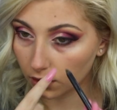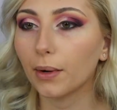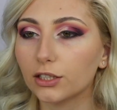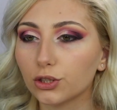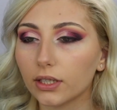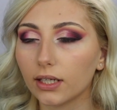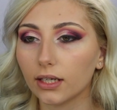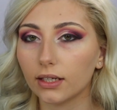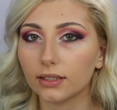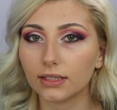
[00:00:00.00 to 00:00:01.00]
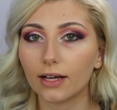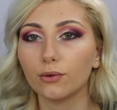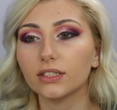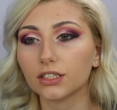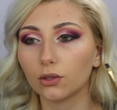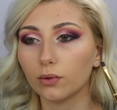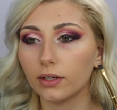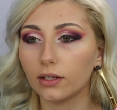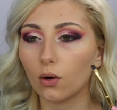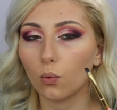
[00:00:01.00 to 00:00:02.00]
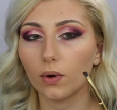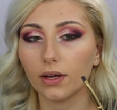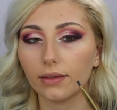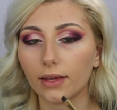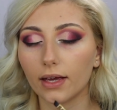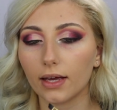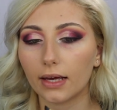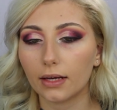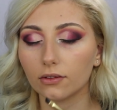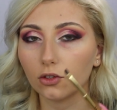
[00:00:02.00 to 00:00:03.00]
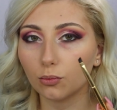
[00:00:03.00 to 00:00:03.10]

My trick is I always go in with a little